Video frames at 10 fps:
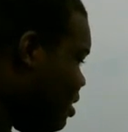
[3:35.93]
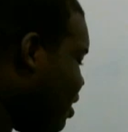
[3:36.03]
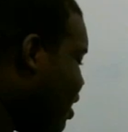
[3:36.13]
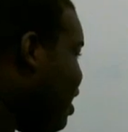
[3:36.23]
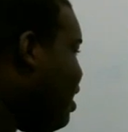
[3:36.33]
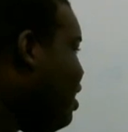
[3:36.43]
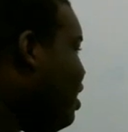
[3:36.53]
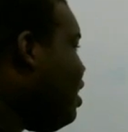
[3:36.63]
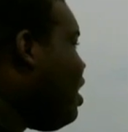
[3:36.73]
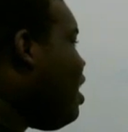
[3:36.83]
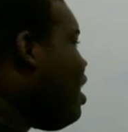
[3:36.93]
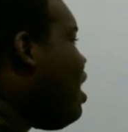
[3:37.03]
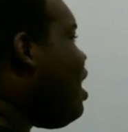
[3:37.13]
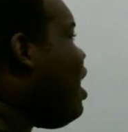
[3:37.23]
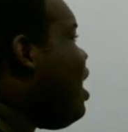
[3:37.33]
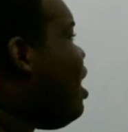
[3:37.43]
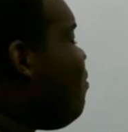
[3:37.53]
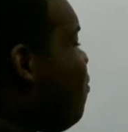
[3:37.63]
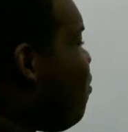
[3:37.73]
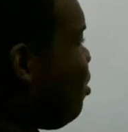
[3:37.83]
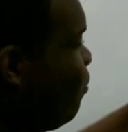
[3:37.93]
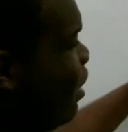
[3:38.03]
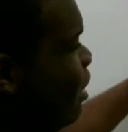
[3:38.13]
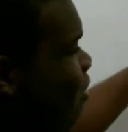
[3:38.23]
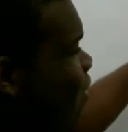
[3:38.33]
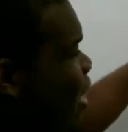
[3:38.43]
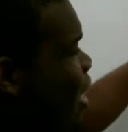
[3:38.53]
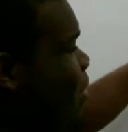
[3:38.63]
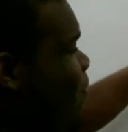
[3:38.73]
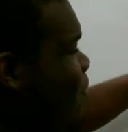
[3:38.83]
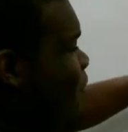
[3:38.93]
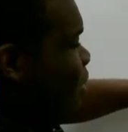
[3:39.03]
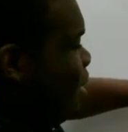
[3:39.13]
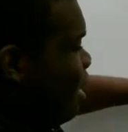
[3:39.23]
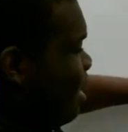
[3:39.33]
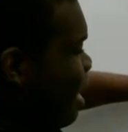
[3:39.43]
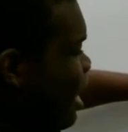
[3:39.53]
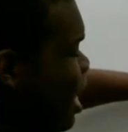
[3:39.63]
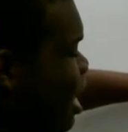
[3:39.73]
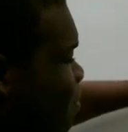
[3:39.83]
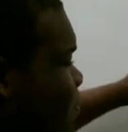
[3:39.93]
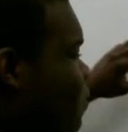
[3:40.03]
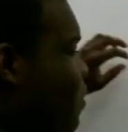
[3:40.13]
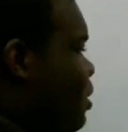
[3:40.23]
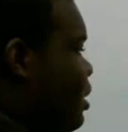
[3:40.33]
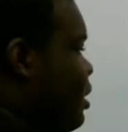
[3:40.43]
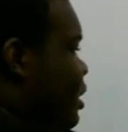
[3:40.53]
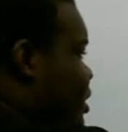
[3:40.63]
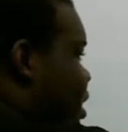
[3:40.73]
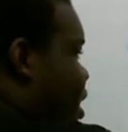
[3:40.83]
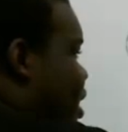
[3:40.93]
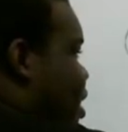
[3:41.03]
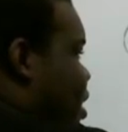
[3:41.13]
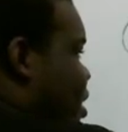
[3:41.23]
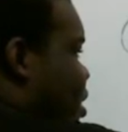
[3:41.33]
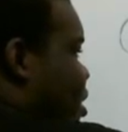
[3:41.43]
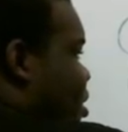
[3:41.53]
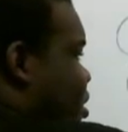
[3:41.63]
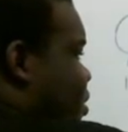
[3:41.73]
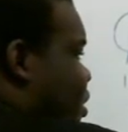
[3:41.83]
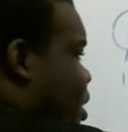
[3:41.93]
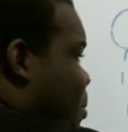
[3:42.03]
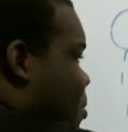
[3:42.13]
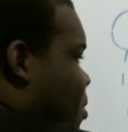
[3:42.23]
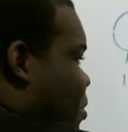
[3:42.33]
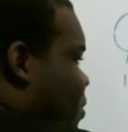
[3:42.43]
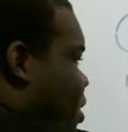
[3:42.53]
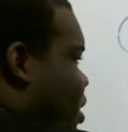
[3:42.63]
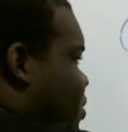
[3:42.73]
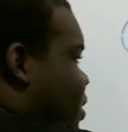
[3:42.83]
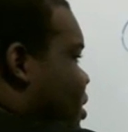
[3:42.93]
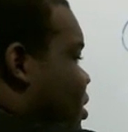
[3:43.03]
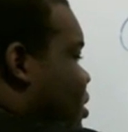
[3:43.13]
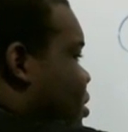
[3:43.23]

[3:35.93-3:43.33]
Okay. And for a directed graph, you can have, let's do a simple one for this one.